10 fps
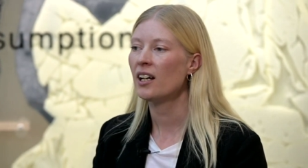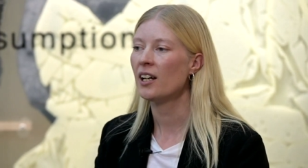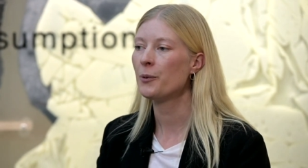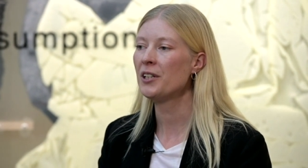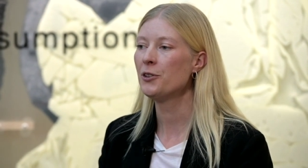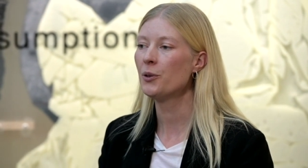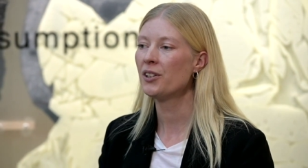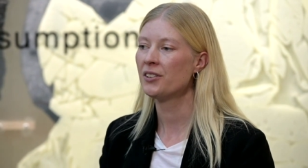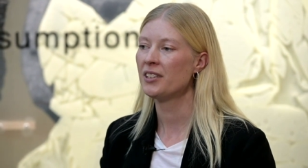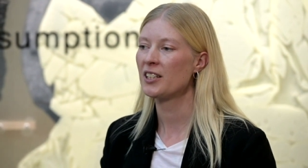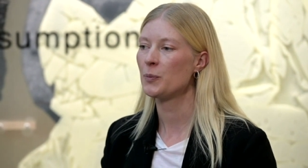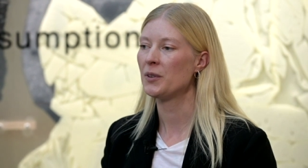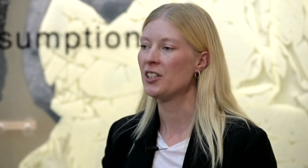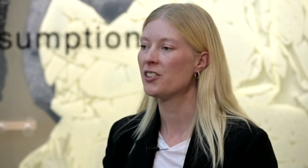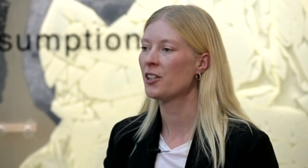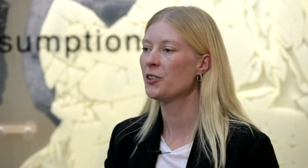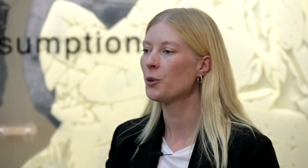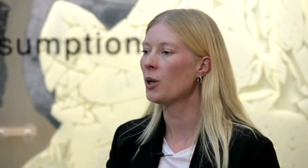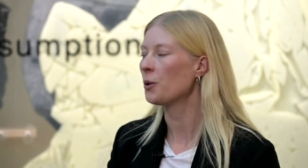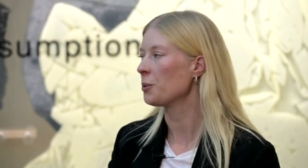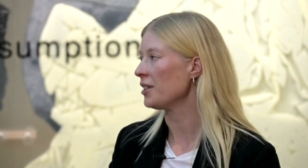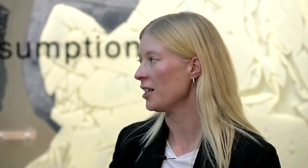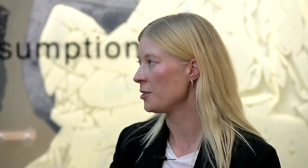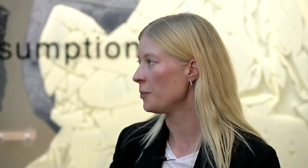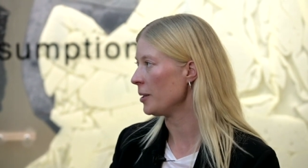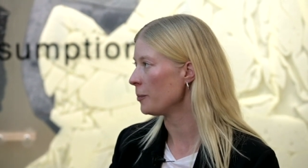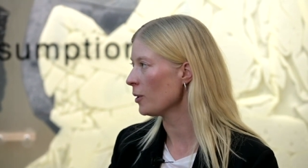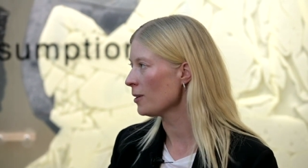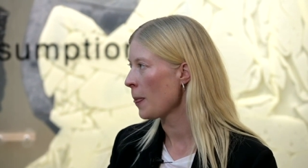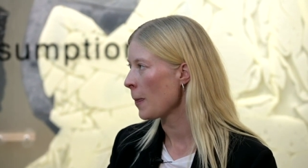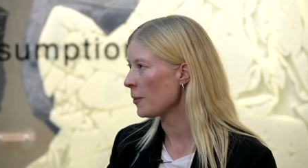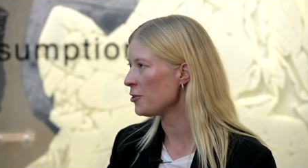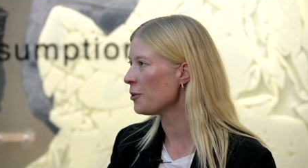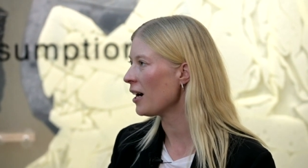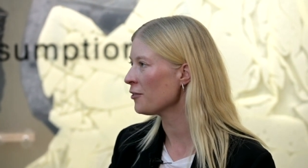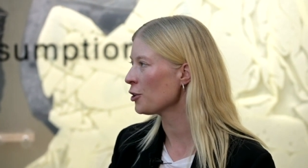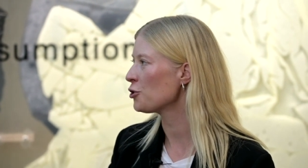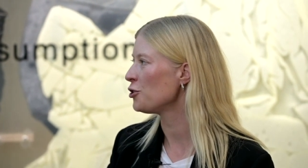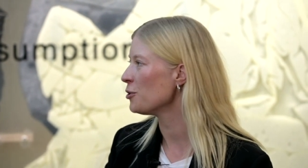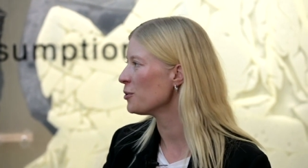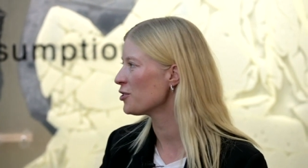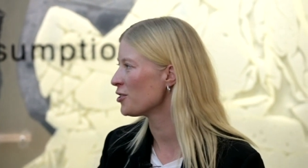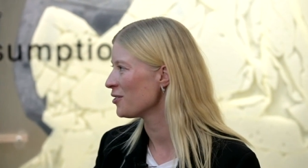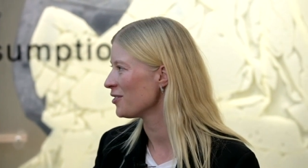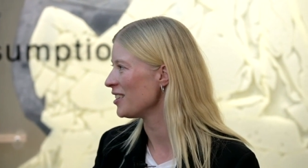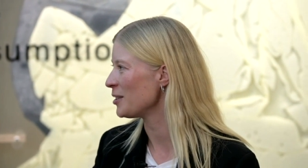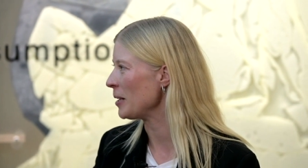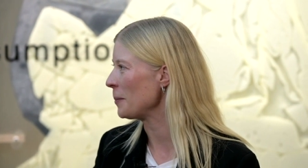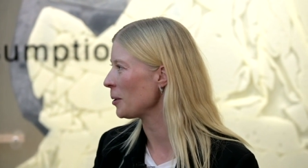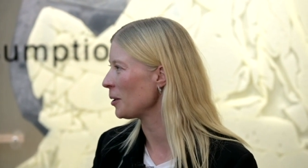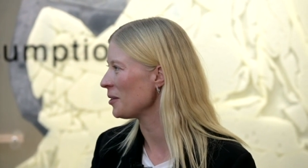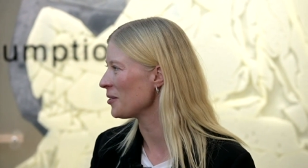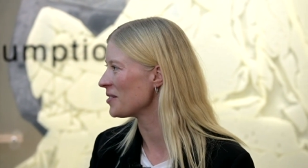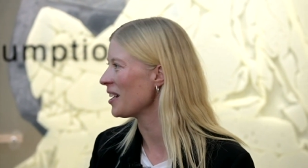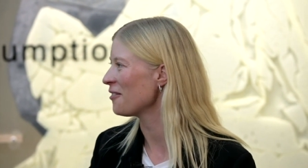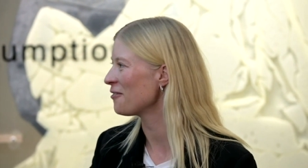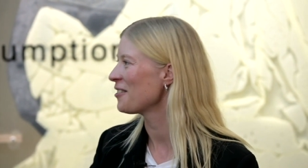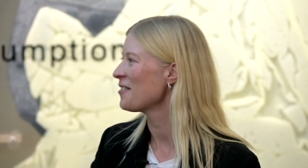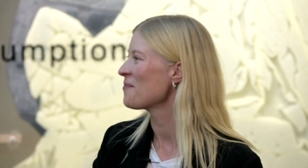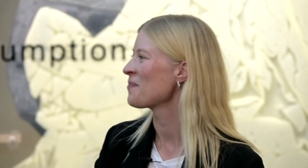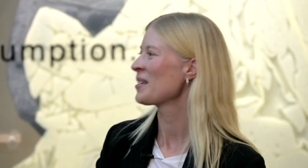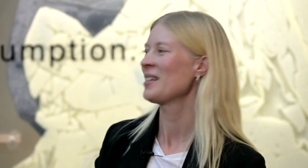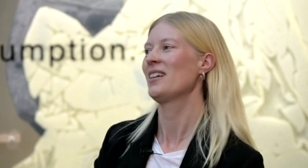Uh, when you are on an expedition, you are with other people, but you have not chosen these people yourself. No.